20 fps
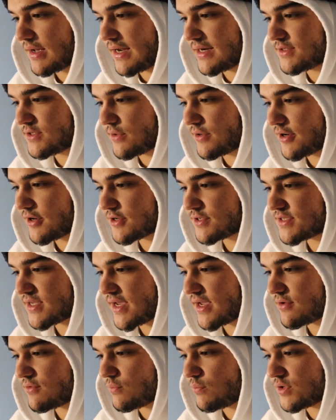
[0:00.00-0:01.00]
I don't
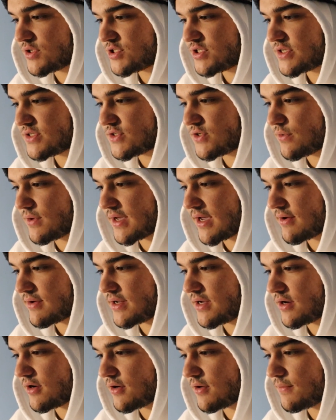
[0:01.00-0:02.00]
understand what she's doing out
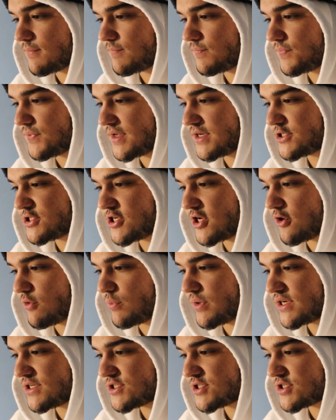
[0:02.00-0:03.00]
here. Is she a
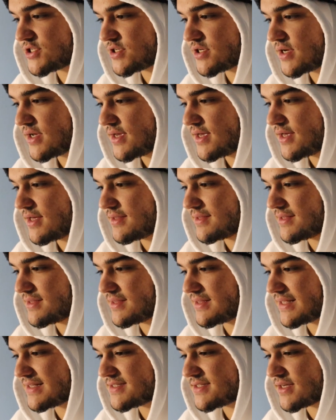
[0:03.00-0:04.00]
witch?
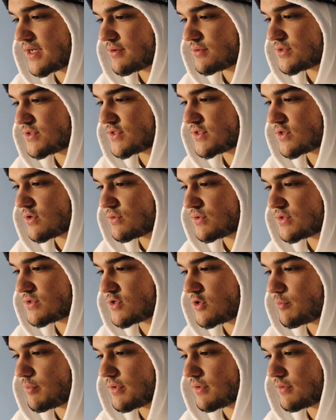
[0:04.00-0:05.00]
That sounds so
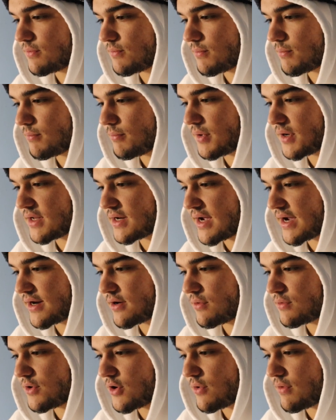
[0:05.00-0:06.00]
stupid, but I
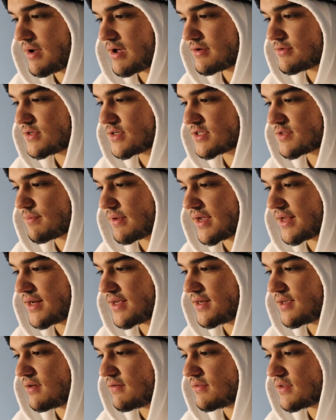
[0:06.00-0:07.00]
don't know how to explain
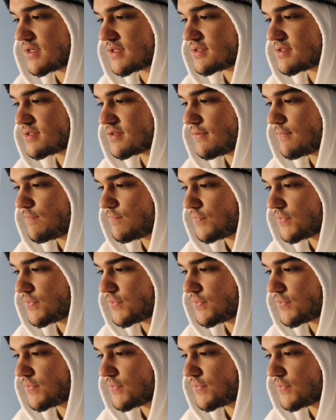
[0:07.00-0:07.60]
any of this.